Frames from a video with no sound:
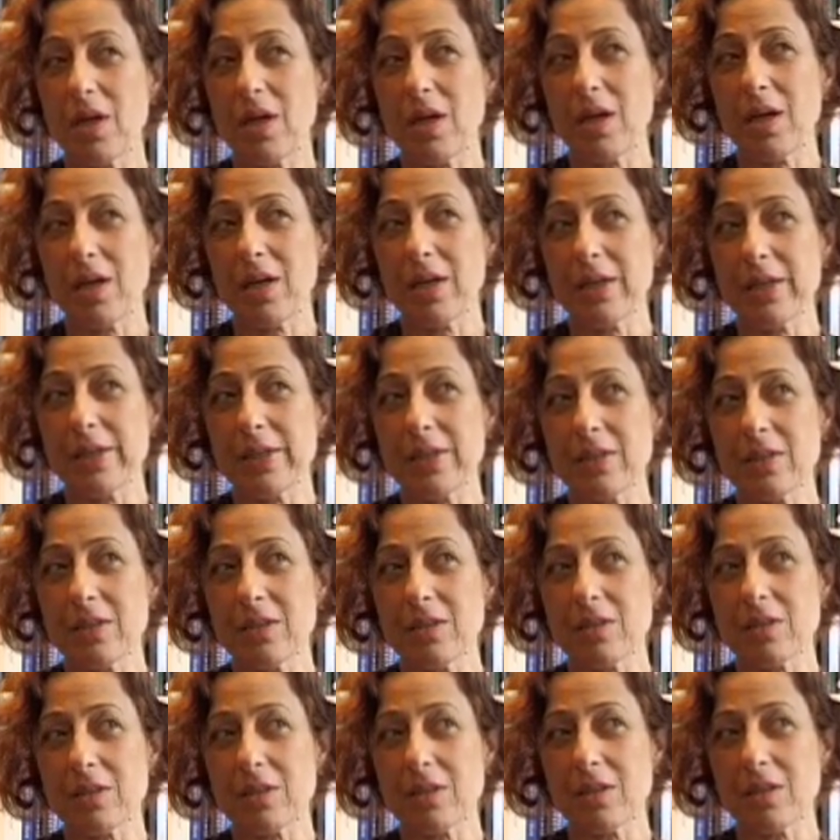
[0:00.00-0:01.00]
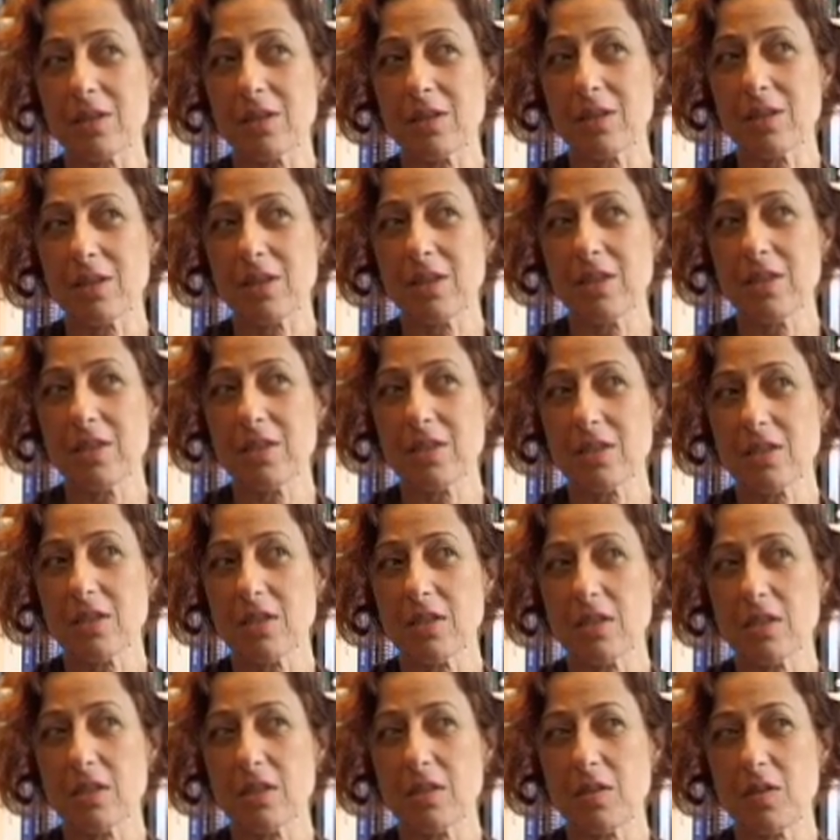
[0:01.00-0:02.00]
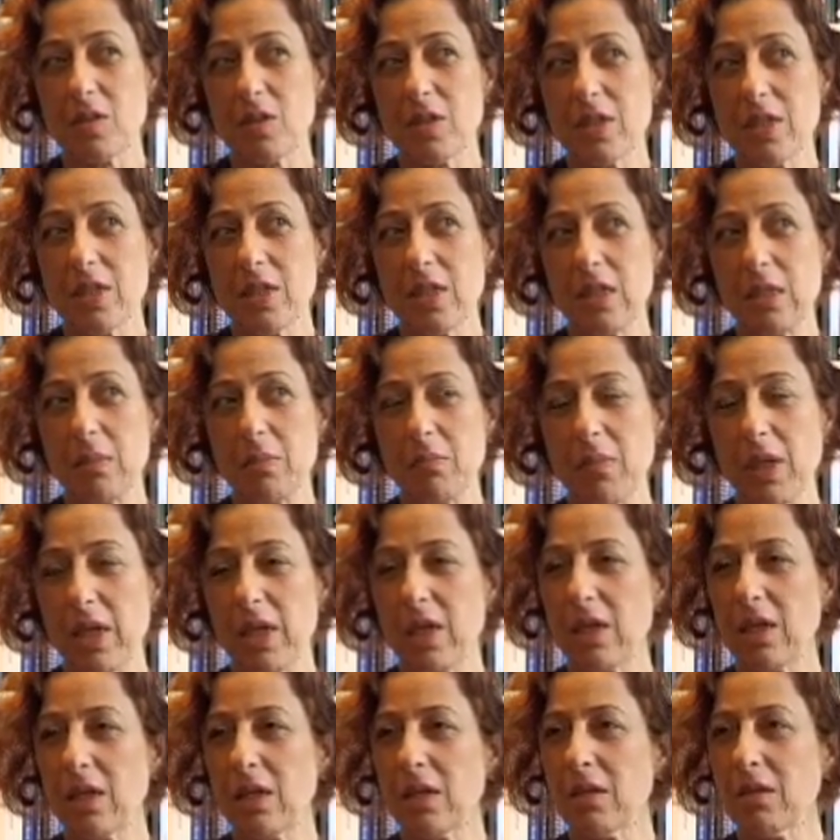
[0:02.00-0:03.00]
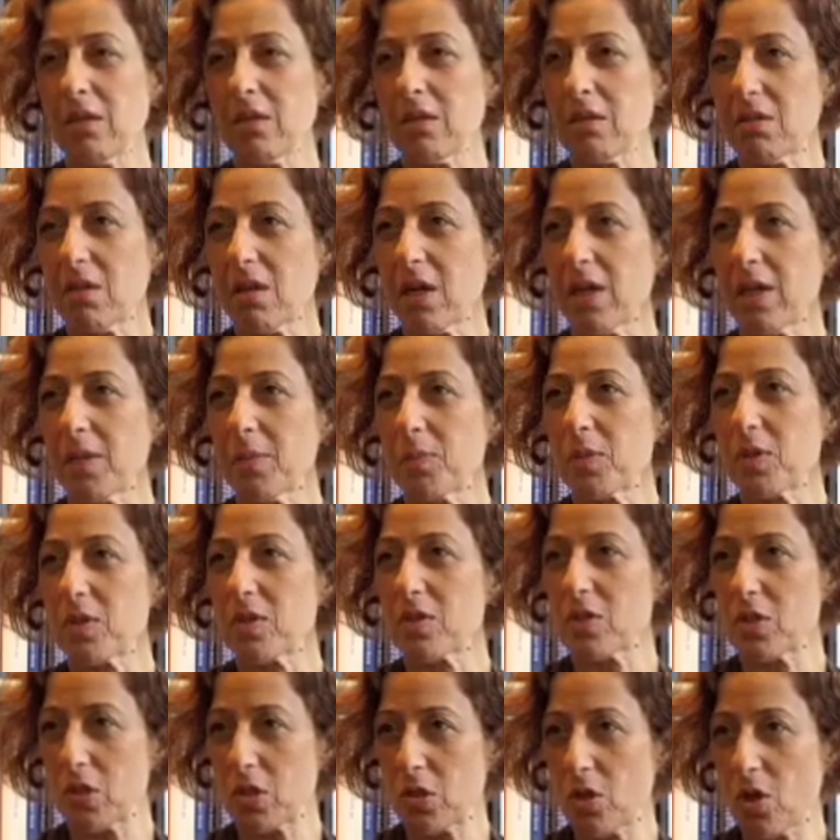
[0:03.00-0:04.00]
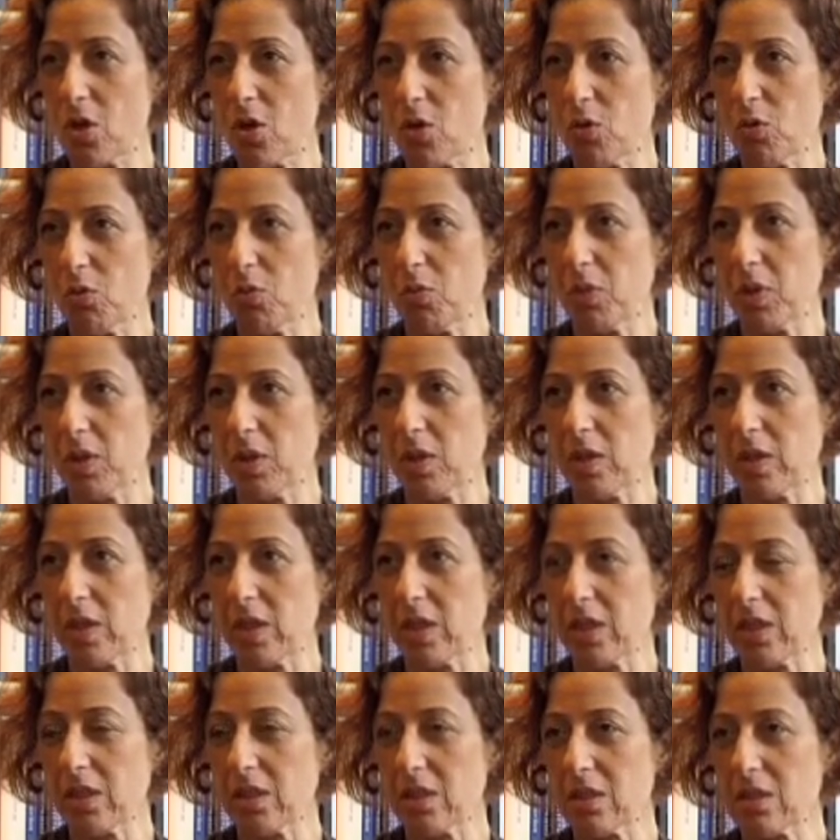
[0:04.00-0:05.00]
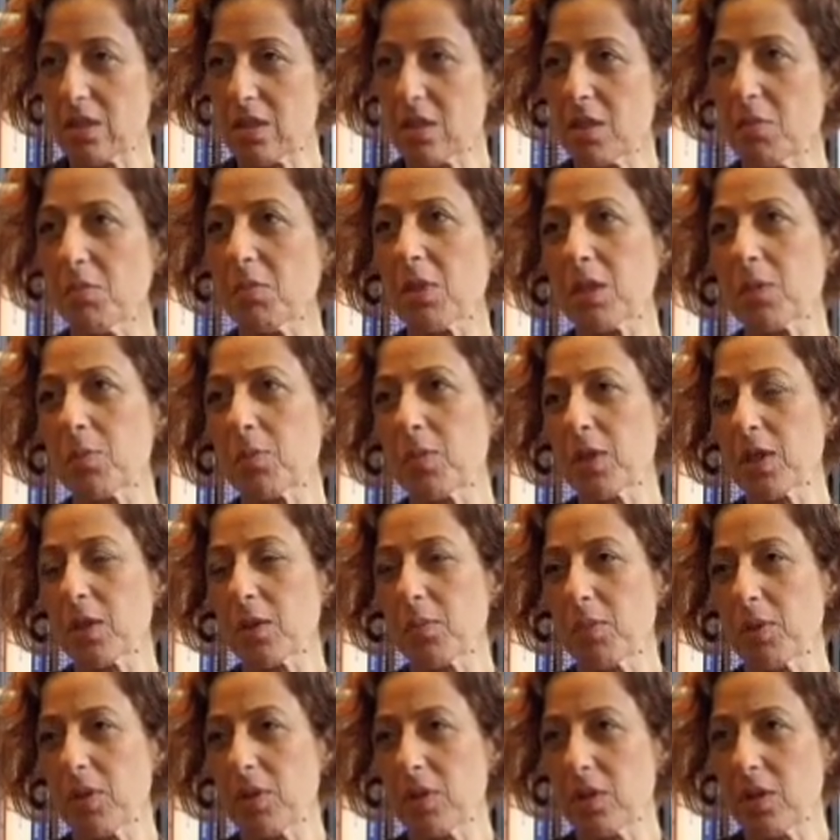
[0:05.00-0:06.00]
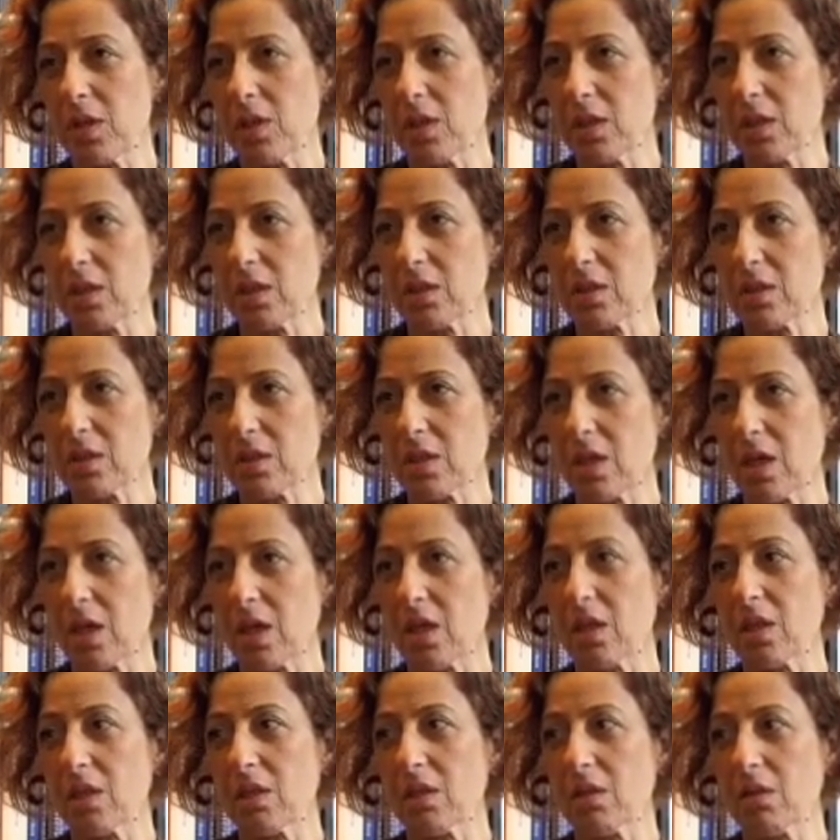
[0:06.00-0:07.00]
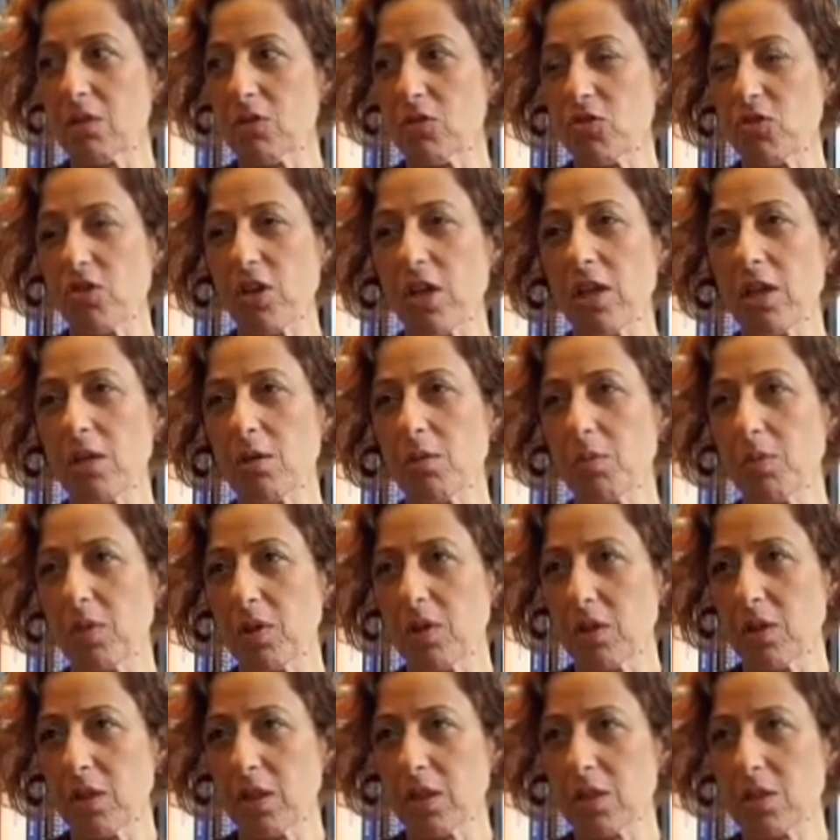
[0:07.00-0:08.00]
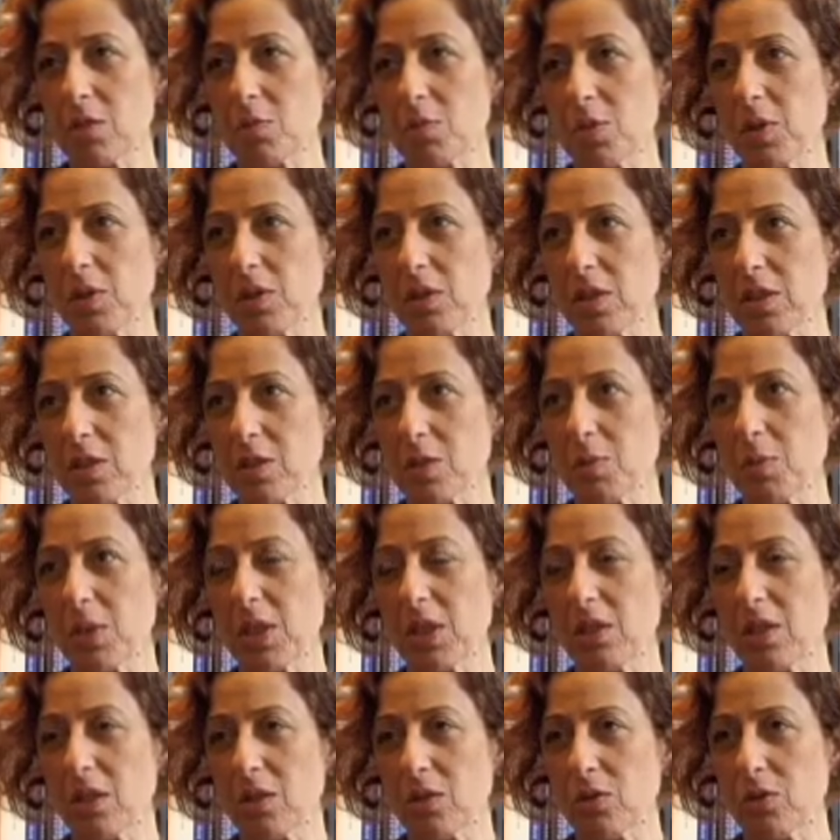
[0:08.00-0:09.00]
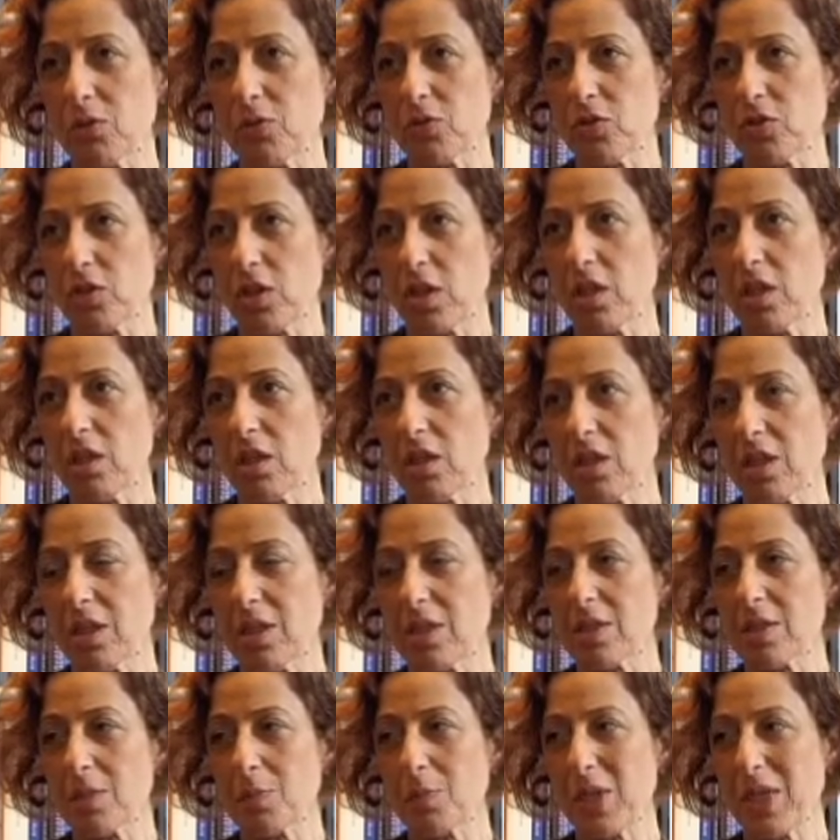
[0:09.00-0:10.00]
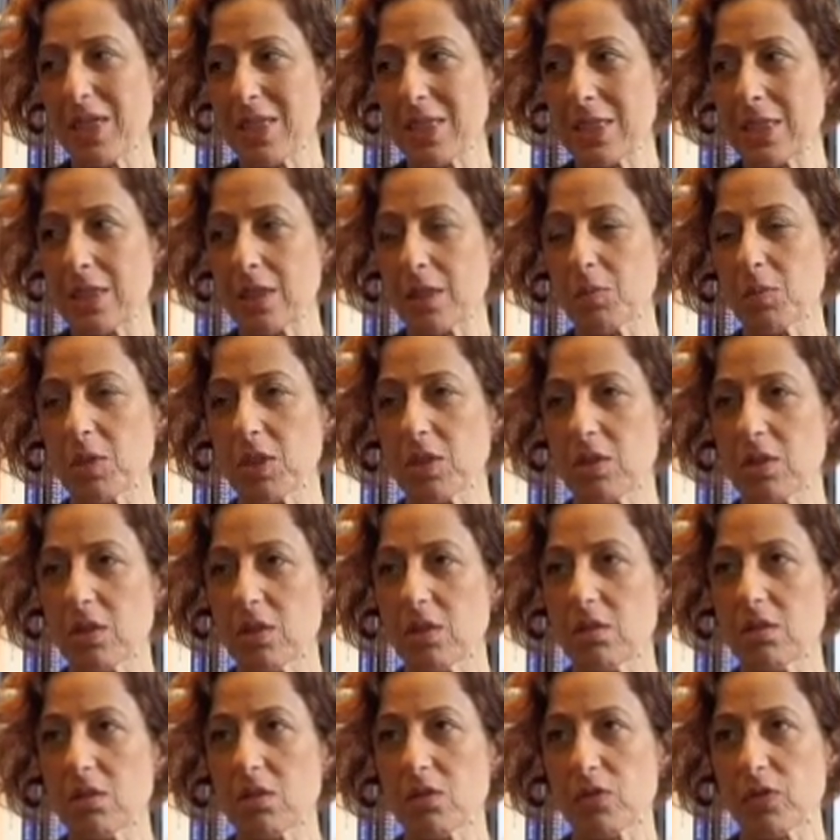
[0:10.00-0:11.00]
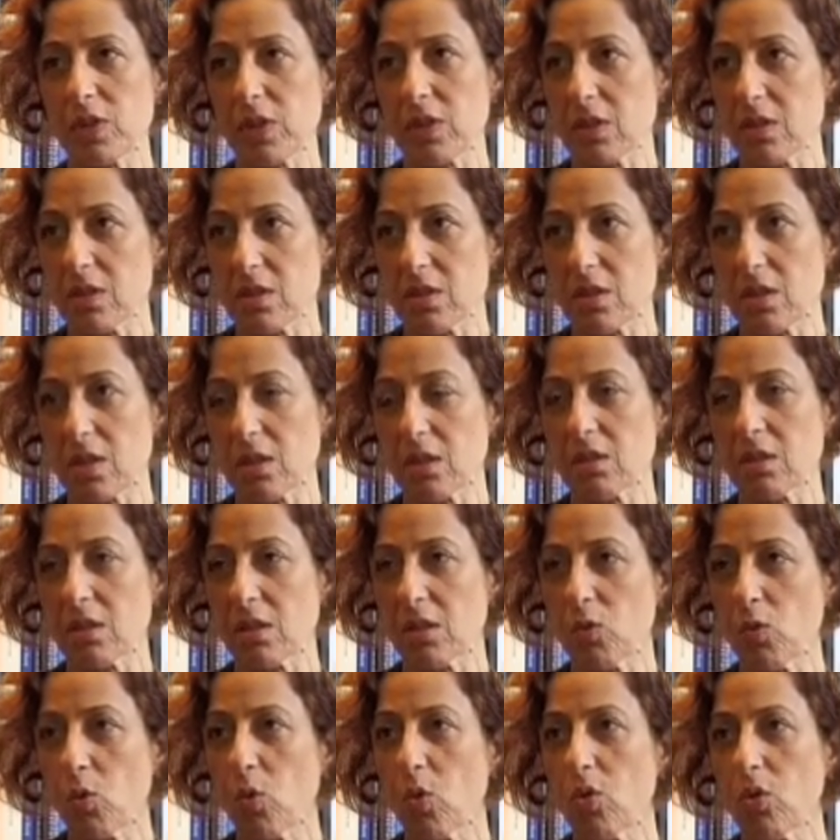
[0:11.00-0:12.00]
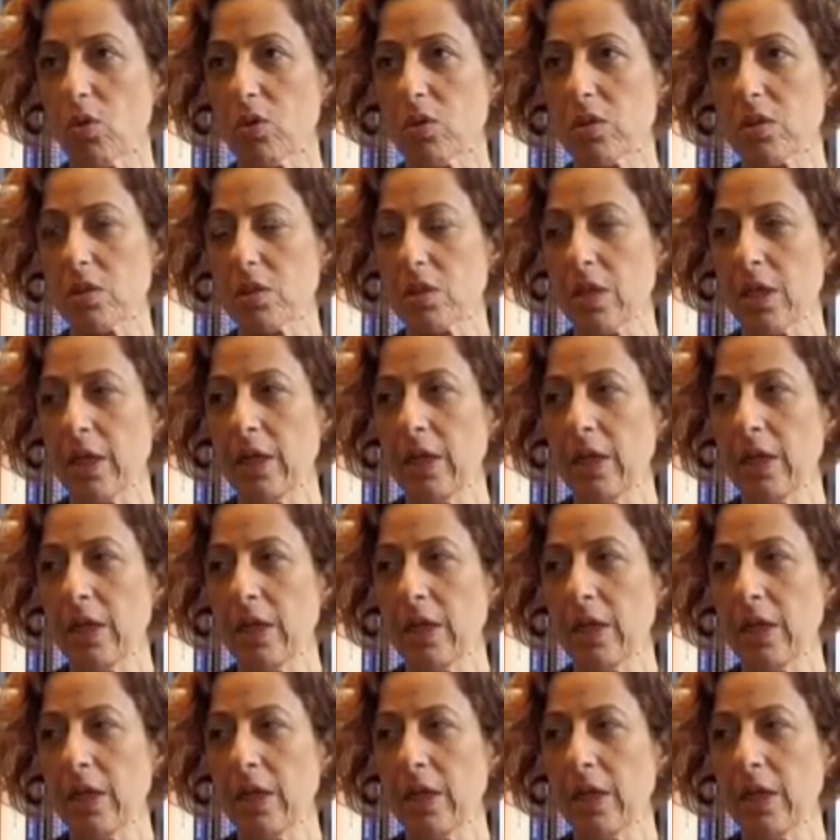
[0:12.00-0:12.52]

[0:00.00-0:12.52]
And these are three main types: the stone buildings, the mud brick buildings, and the shale buildings, buildings made out of shale as basic materials for constructing walls.